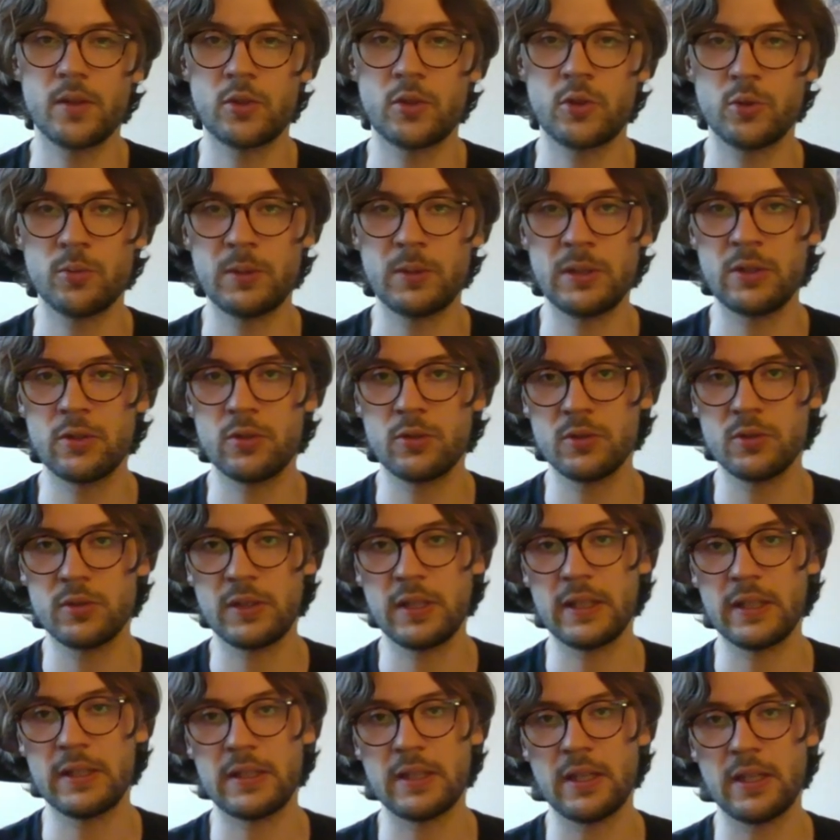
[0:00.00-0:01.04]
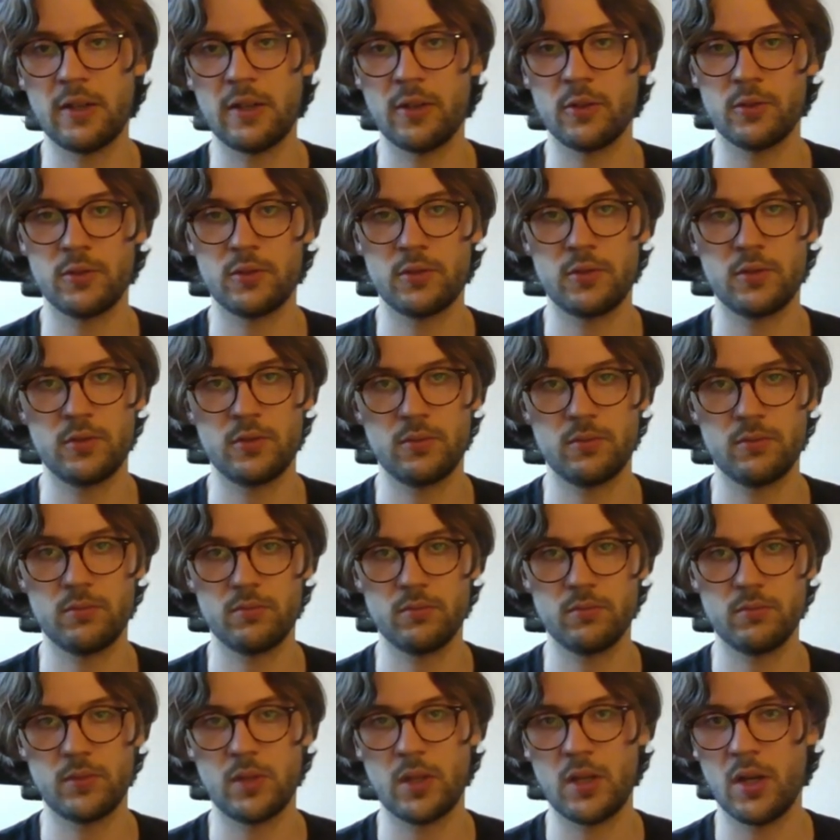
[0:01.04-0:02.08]
be good to take out
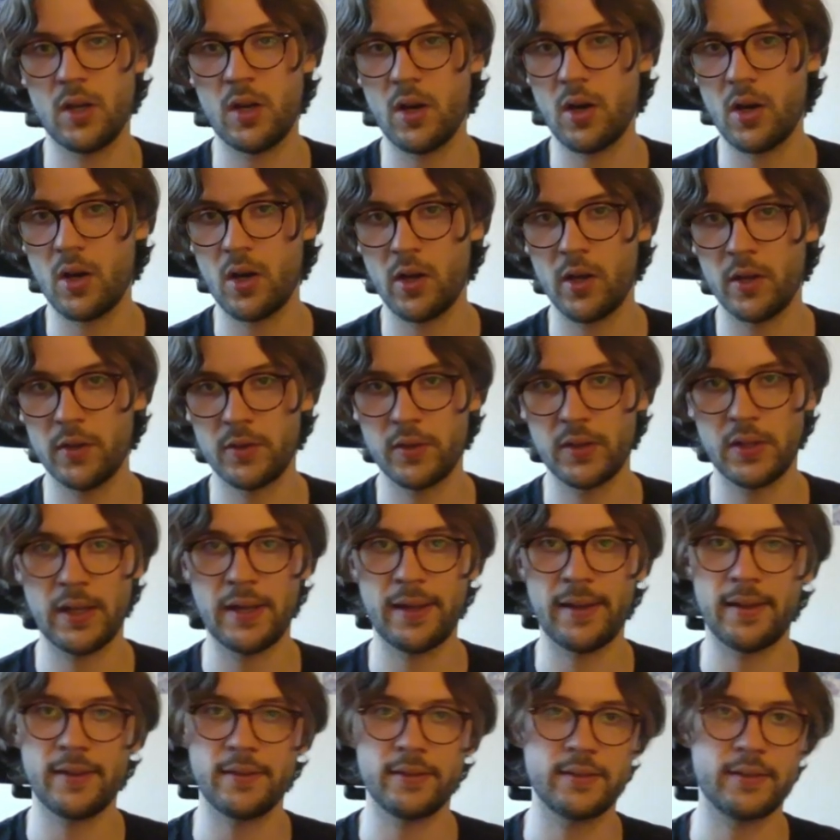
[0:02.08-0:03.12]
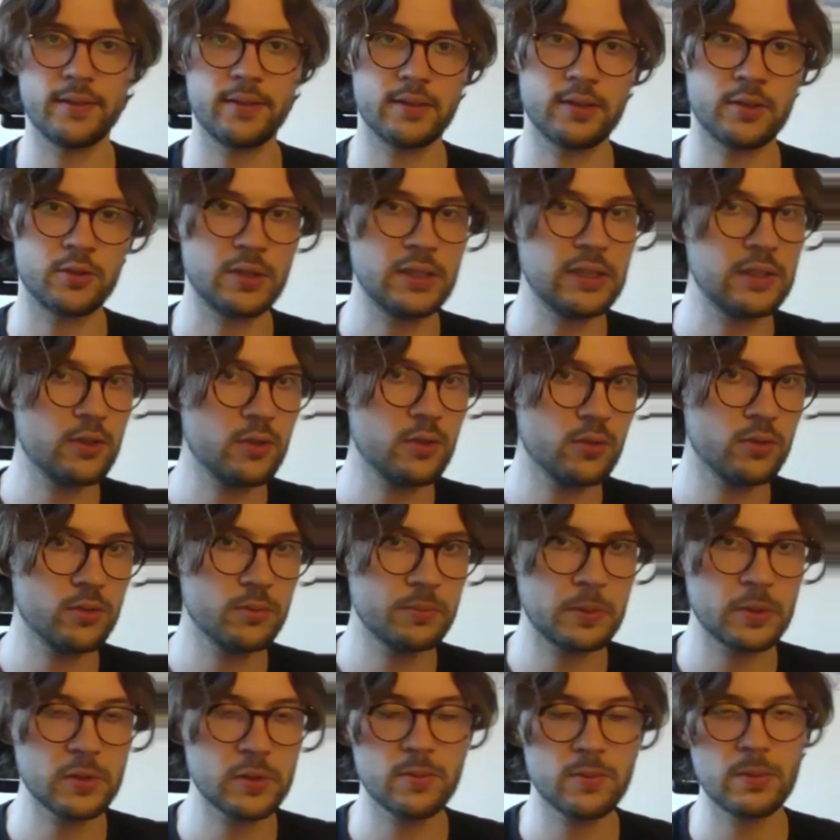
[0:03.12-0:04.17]
Han and Greedo
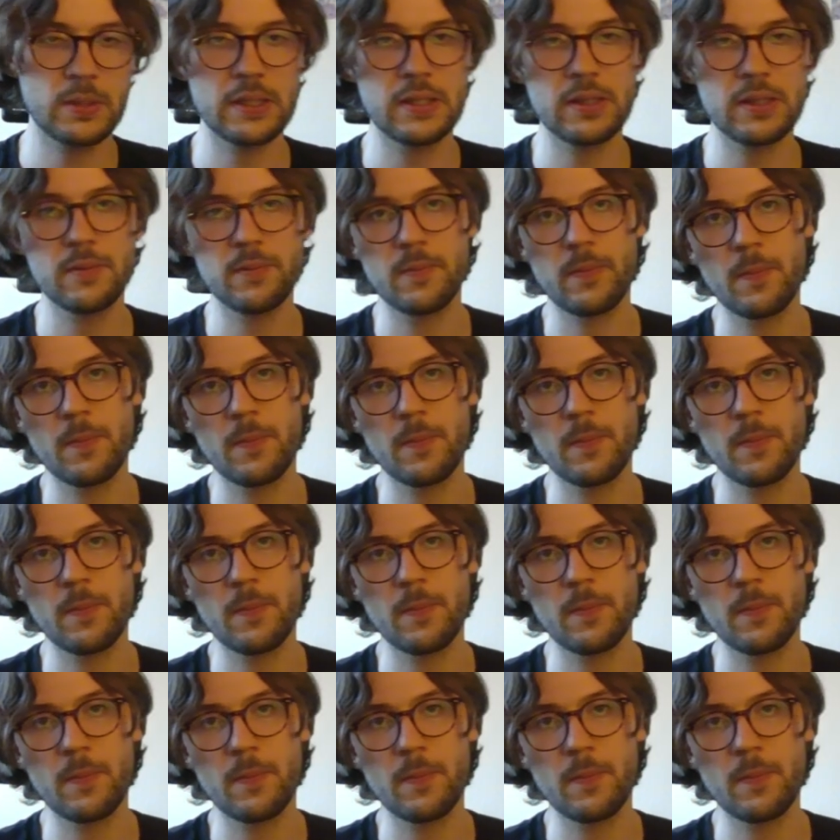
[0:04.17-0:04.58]
possibly.